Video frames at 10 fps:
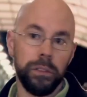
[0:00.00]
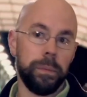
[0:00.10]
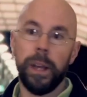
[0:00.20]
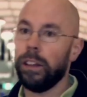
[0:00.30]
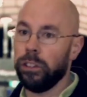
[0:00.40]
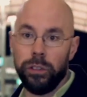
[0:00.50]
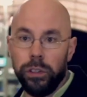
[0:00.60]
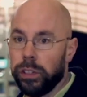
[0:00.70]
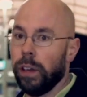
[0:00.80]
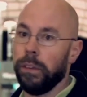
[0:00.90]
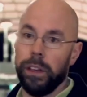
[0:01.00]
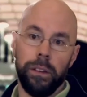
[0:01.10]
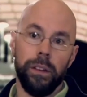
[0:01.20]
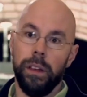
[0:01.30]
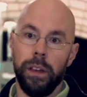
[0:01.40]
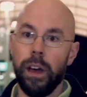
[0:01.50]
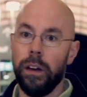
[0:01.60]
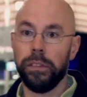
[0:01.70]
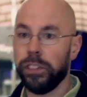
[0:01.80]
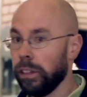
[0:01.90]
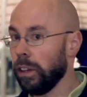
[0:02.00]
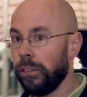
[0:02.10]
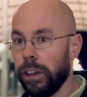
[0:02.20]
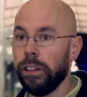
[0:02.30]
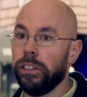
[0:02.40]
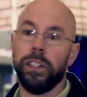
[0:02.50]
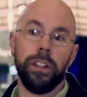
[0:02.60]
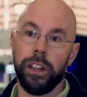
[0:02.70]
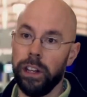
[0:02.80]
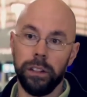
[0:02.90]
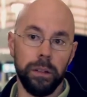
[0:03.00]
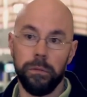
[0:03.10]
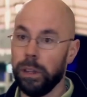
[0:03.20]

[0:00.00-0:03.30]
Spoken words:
was about to do something of significance in the kingdom,